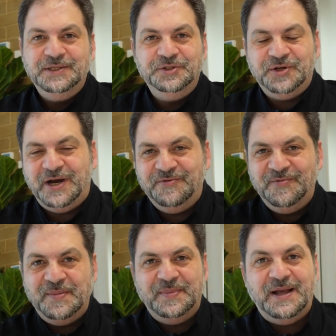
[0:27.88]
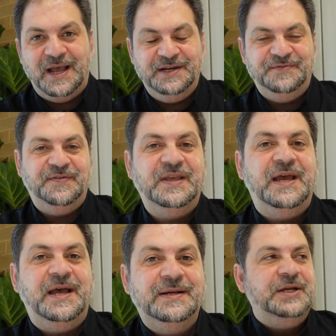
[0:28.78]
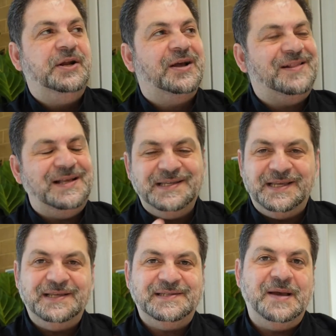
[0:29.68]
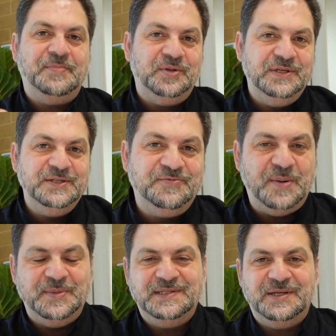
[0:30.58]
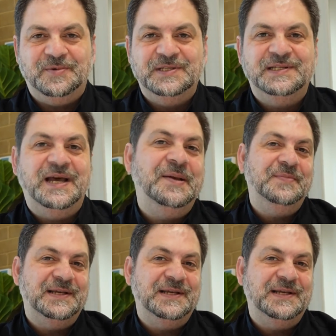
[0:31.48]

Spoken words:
you try and remember and you forget. Classic example is remembering someone's name.